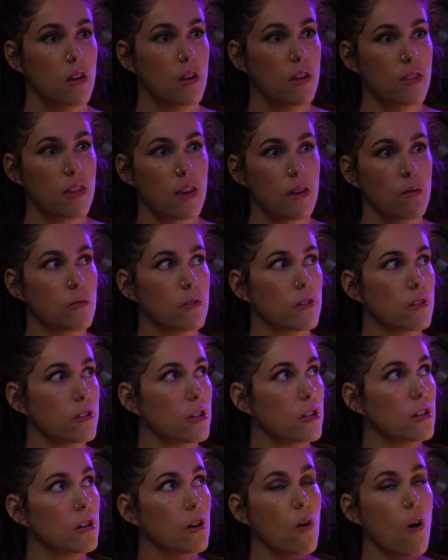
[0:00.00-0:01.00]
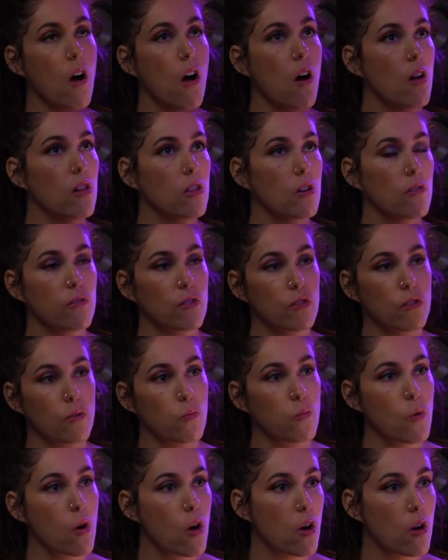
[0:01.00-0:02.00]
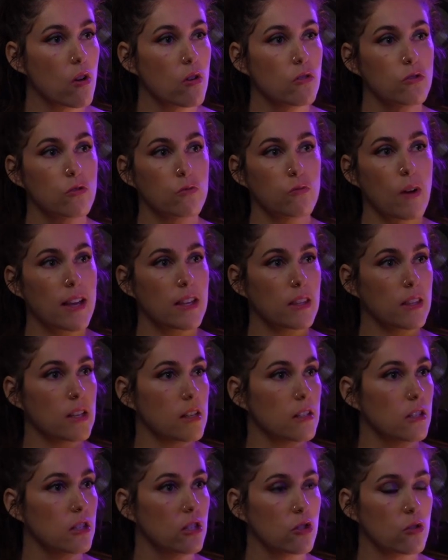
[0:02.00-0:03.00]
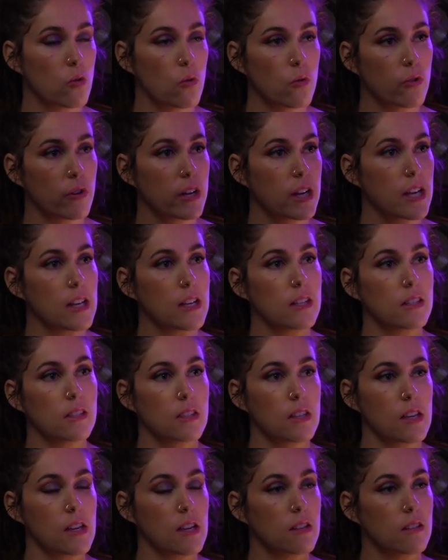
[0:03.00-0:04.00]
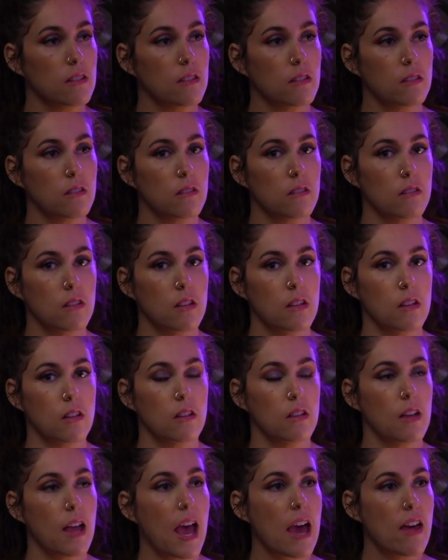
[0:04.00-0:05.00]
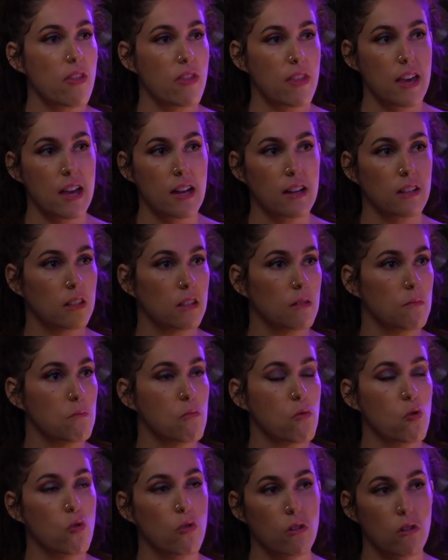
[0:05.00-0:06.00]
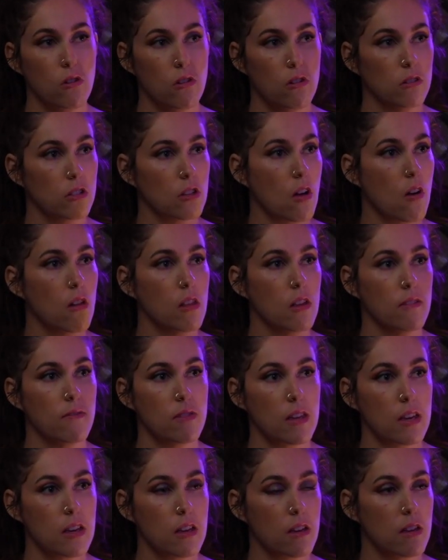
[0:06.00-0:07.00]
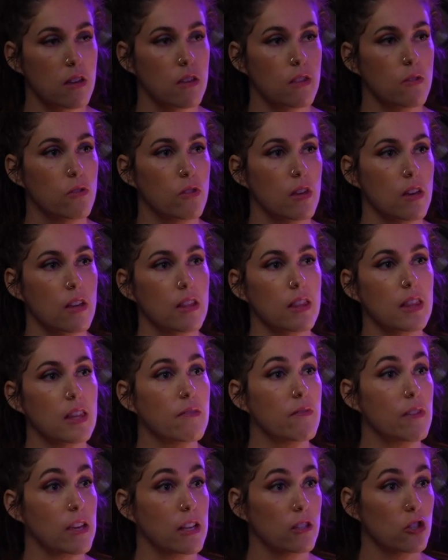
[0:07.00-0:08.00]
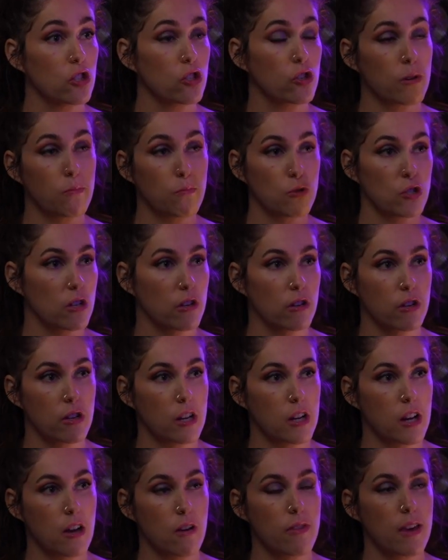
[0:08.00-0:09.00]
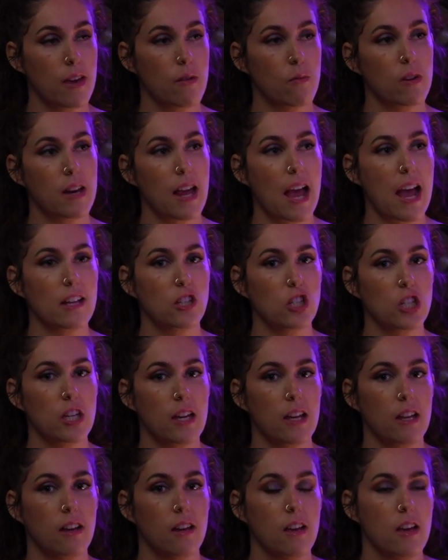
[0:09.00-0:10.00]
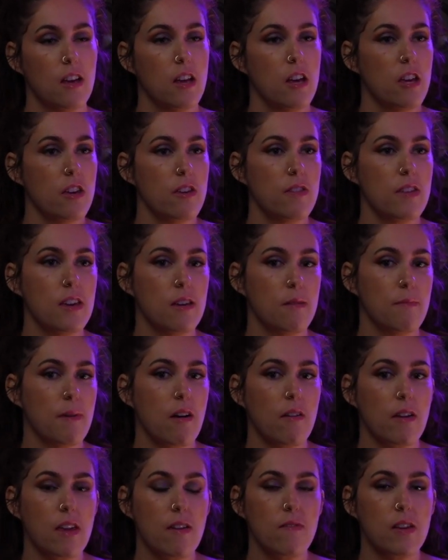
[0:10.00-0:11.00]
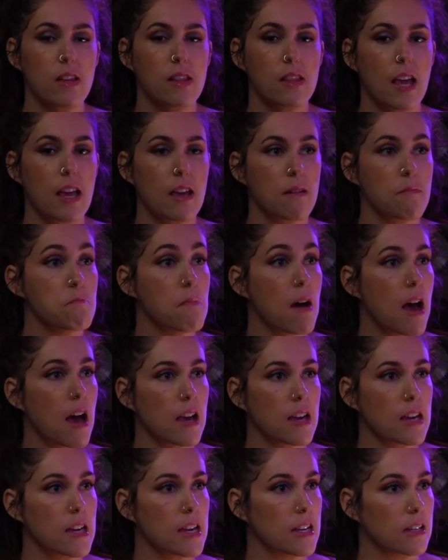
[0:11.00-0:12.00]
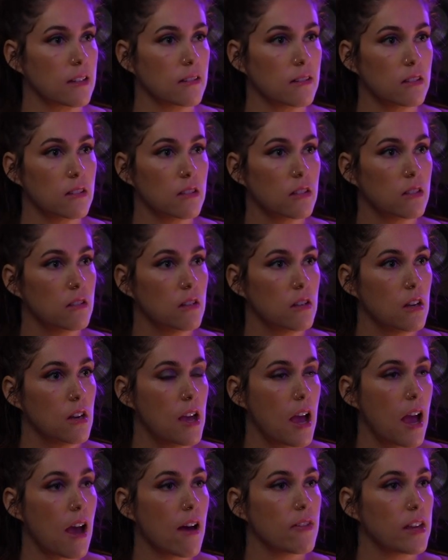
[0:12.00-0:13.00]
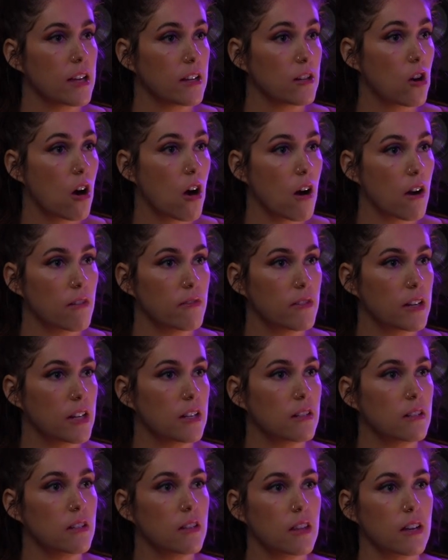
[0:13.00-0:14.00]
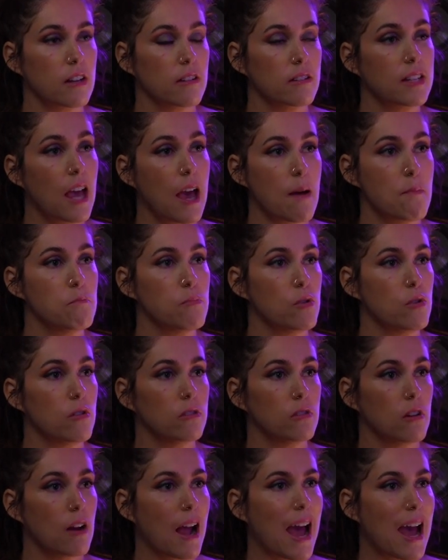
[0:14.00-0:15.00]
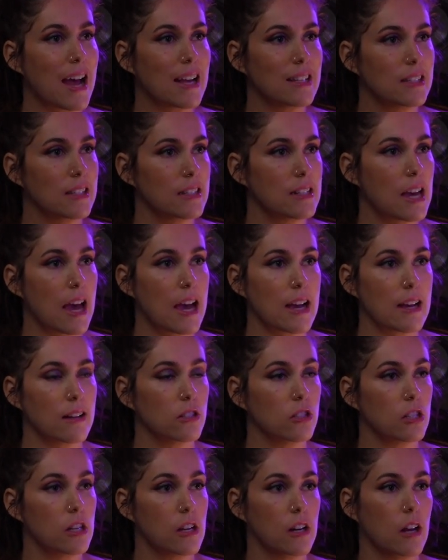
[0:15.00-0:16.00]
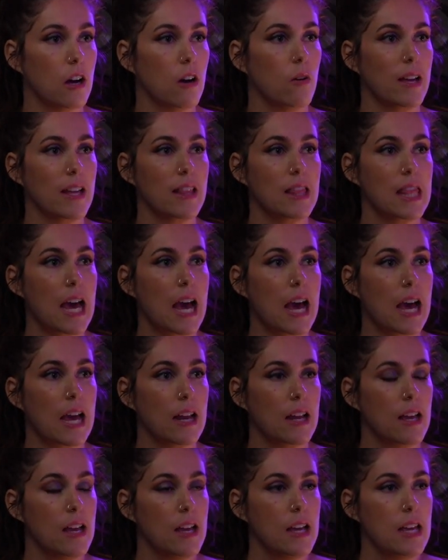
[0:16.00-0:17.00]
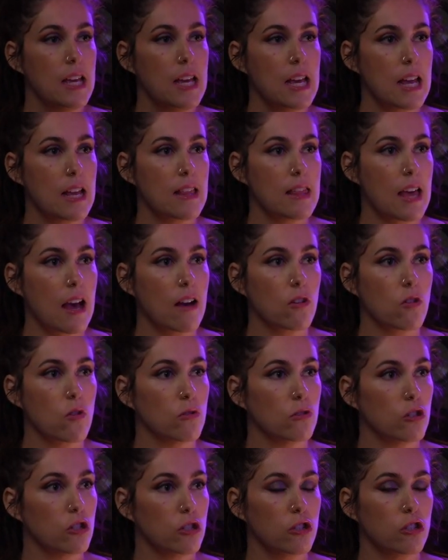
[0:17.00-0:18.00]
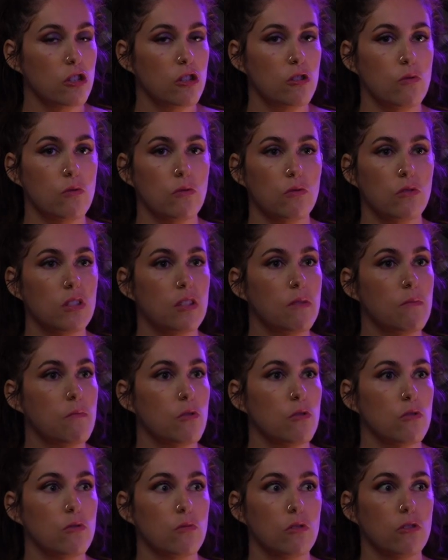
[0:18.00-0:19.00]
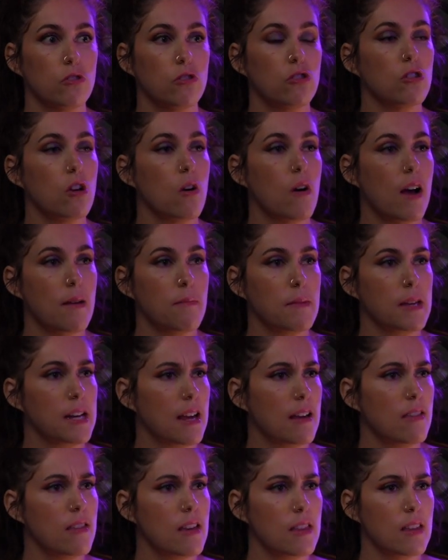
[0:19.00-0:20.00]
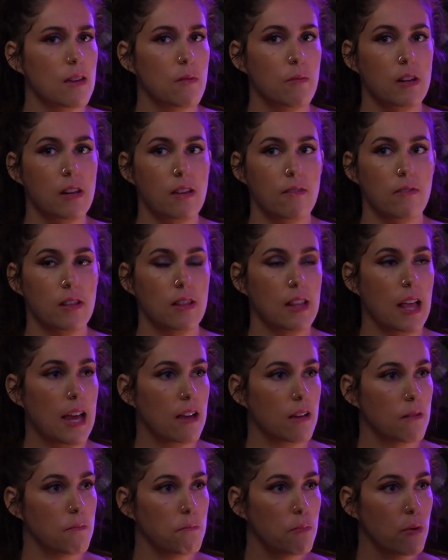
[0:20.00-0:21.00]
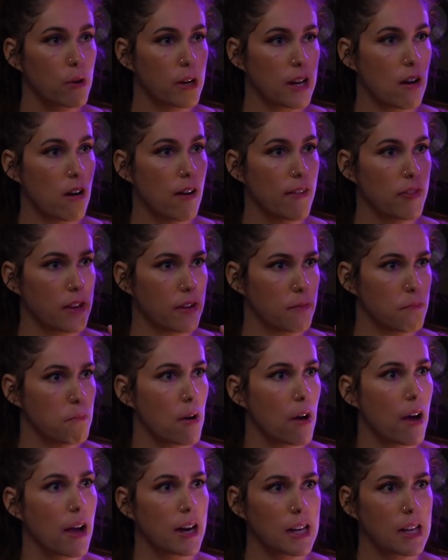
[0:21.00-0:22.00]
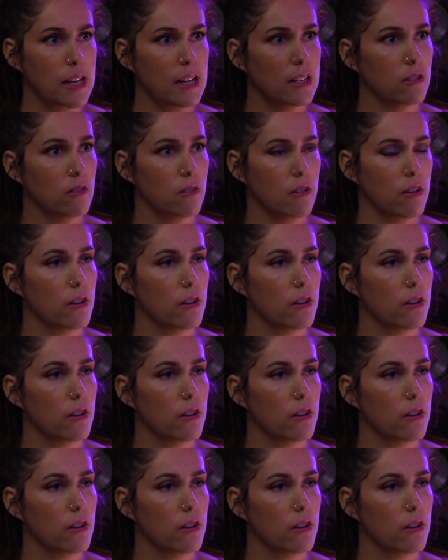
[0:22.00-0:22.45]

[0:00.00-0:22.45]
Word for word: they would, you know, all over the walls write these stories, these the yeah. ethics, the morals, all of the right. the living scripture, you know, they would etch it. You think about even like Mayans, how they'd carve it into right. their temples or Aztecs, you know, and that and that culture too, symbols were so I mean, I think they would even like put it on their bodies or well